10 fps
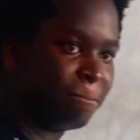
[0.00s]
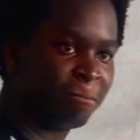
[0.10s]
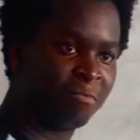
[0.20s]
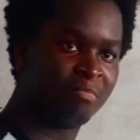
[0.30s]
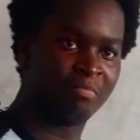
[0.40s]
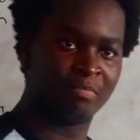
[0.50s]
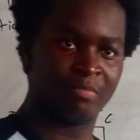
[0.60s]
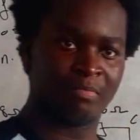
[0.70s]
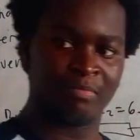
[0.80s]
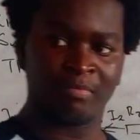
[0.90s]
put
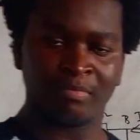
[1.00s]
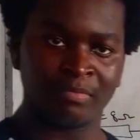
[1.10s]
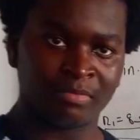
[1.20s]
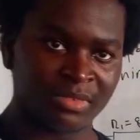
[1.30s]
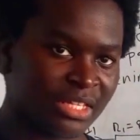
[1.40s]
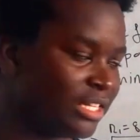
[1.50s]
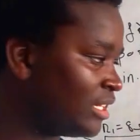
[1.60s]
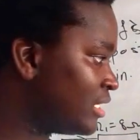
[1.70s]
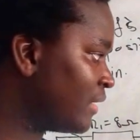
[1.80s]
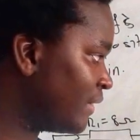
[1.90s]

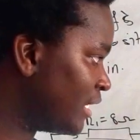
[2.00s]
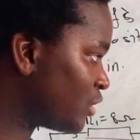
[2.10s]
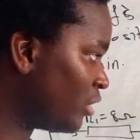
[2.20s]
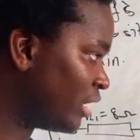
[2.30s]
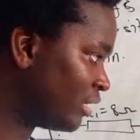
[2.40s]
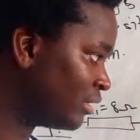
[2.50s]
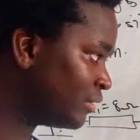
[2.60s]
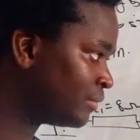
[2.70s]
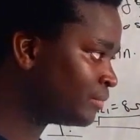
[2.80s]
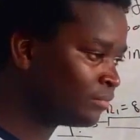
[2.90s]
337, that's correct.
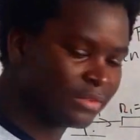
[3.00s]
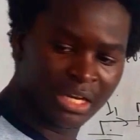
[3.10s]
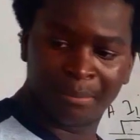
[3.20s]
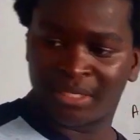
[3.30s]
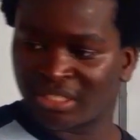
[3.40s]
Let me